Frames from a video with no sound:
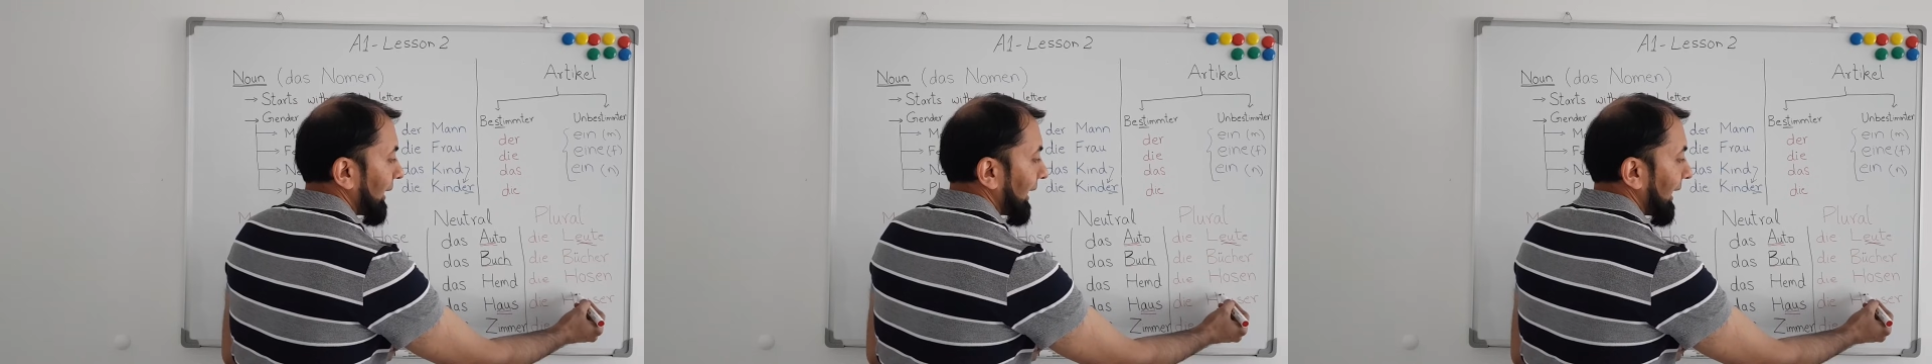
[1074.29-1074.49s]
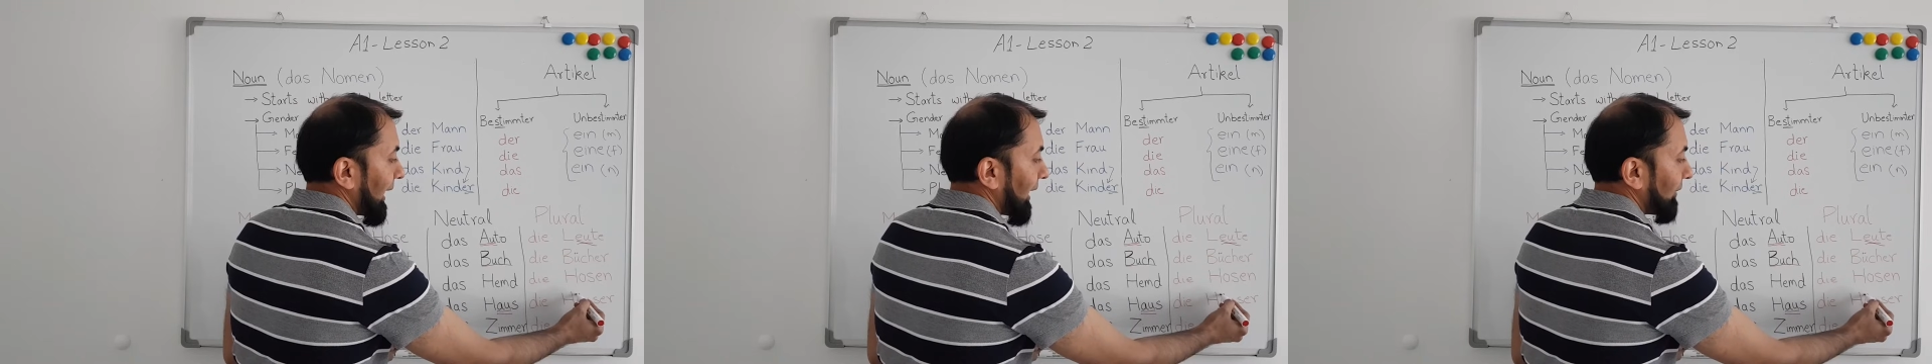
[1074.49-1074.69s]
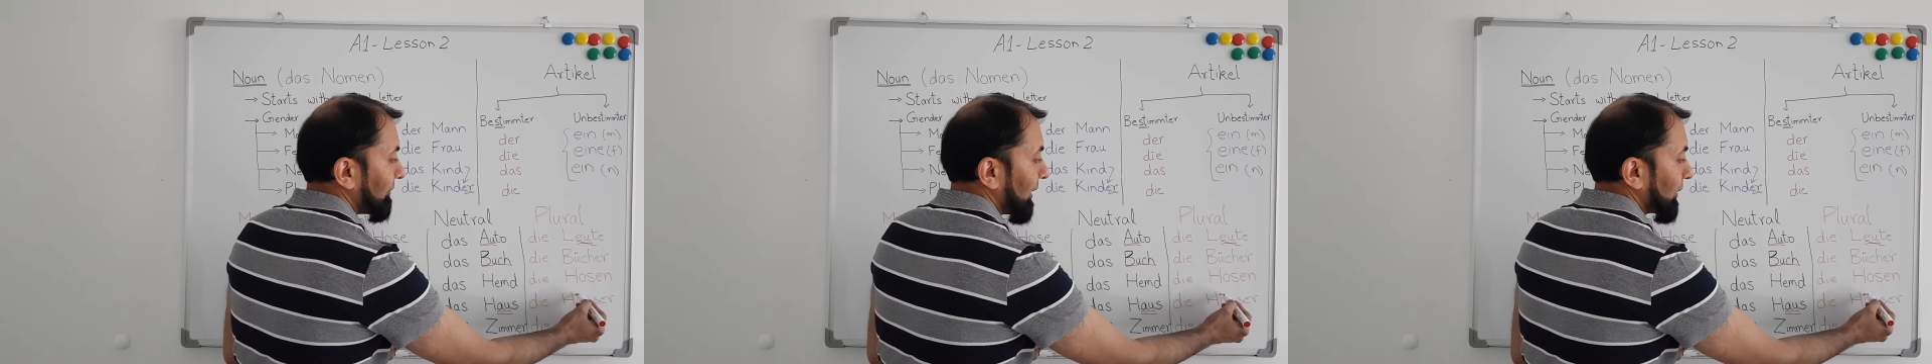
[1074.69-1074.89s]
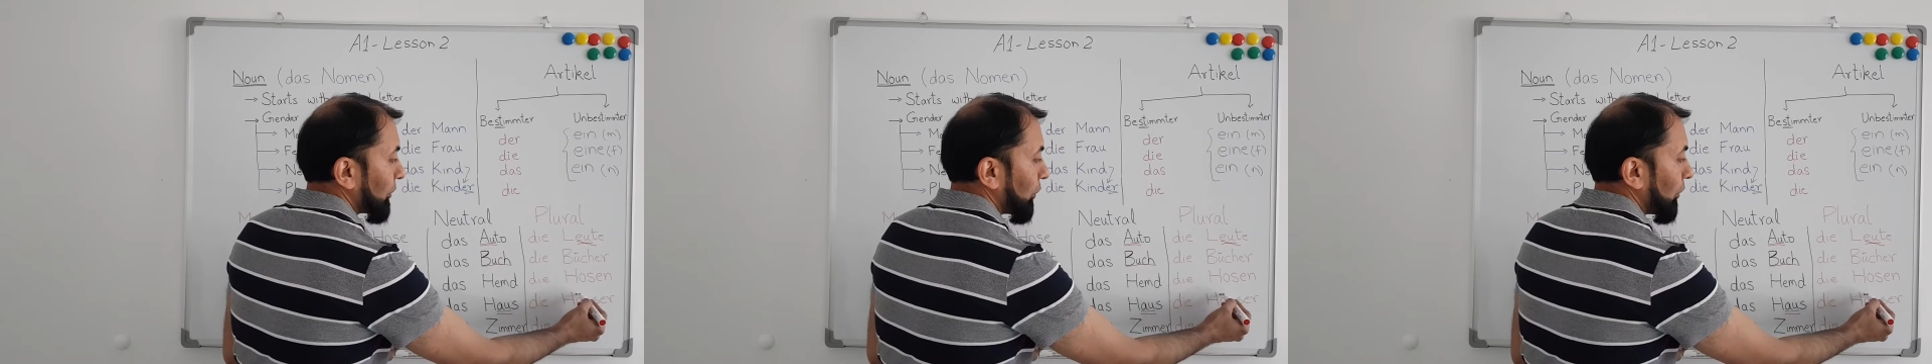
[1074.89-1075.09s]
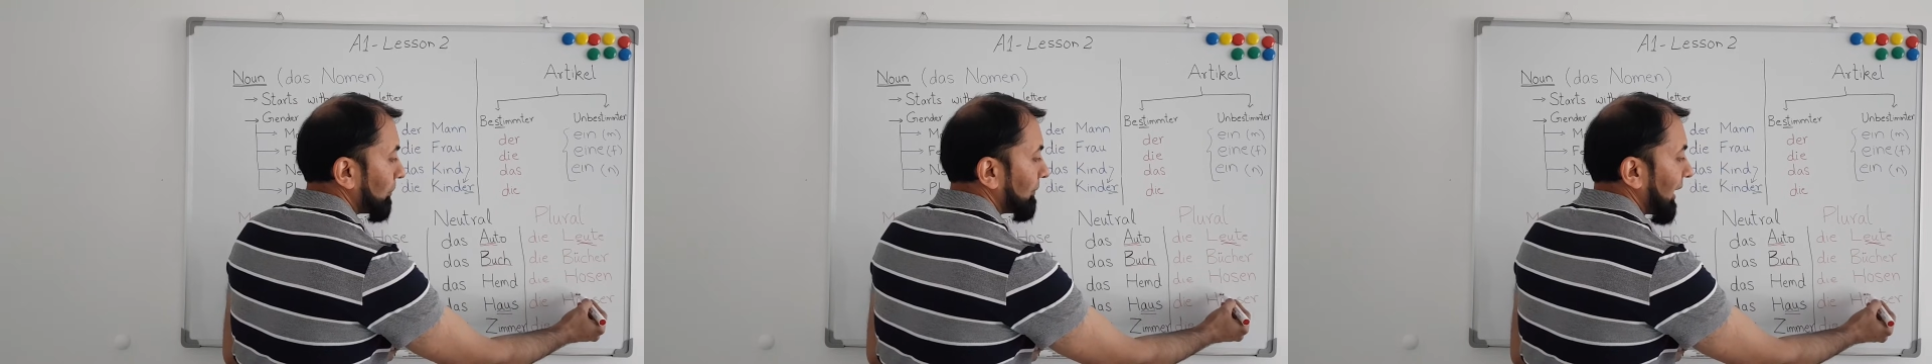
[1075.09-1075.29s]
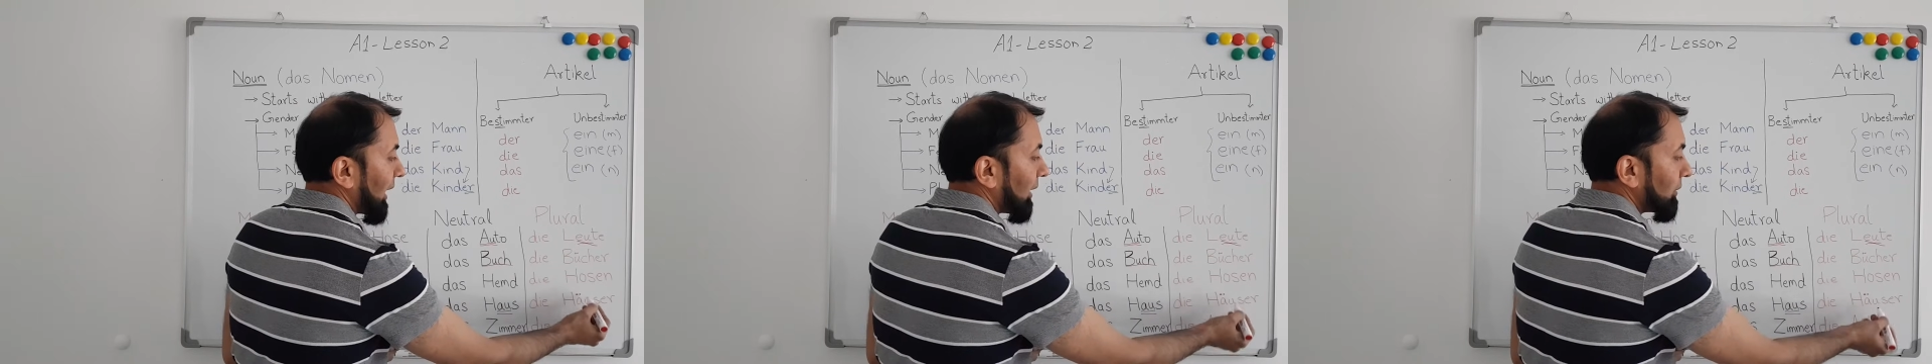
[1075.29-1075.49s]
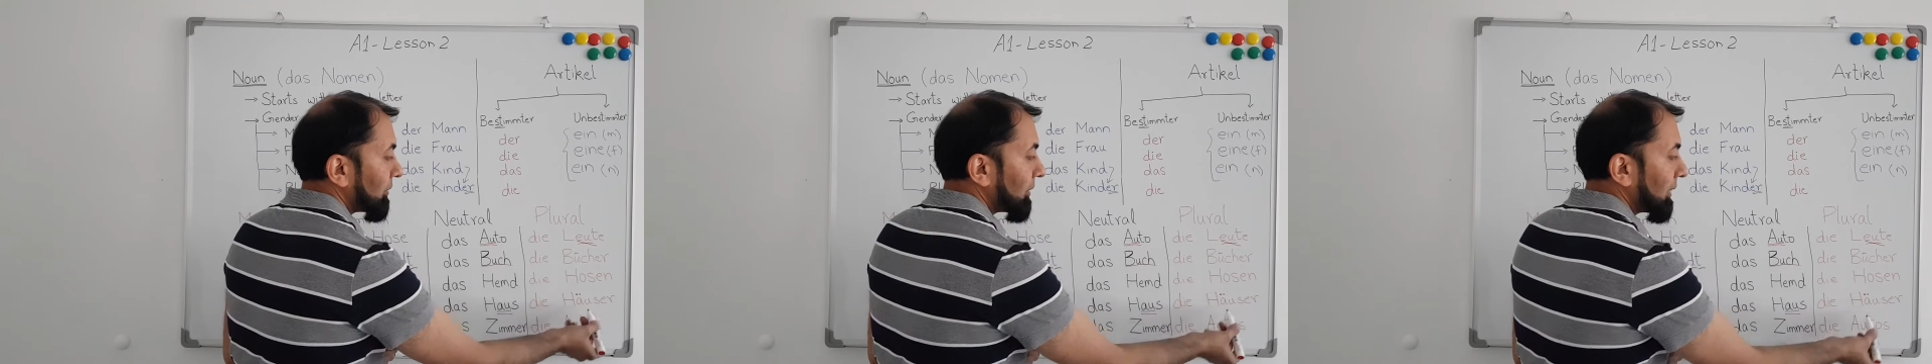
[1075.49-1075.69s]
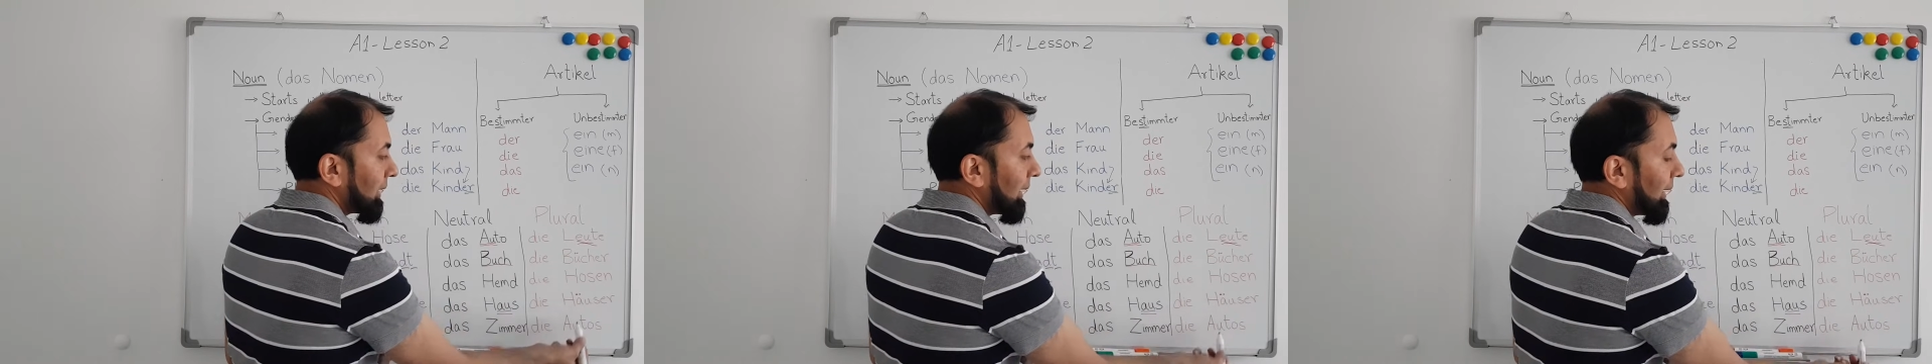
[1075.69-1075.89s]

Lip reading: A with umlaut,